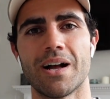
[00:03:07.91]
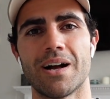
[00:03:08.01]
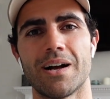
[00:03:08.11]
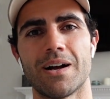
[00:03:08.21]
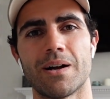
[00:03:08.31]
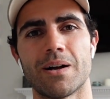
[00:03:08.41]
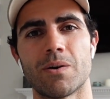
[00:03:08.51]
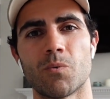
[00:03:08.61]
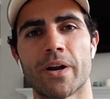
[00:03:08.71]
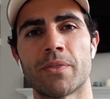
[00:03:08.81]

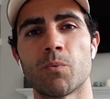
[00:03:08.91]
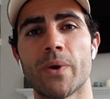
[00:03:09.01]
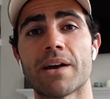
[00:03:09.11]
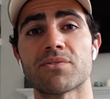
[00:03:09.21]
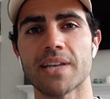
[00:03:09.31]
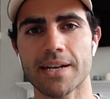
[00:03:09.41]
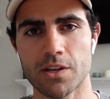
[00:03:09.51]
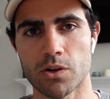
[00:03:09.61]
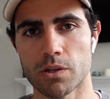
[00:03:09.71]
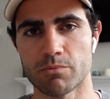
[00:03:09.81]
When we have
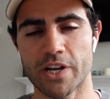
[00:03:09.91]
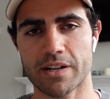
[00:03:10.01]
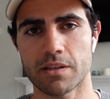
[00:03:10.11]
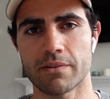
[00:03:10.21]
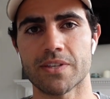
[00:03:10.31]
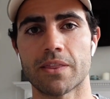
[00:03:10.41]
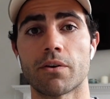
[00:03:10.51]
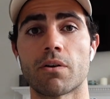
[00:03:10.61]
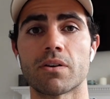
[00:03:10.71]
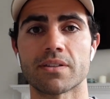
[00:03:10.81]
technical objectives, and
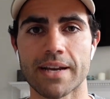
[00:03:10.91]
there are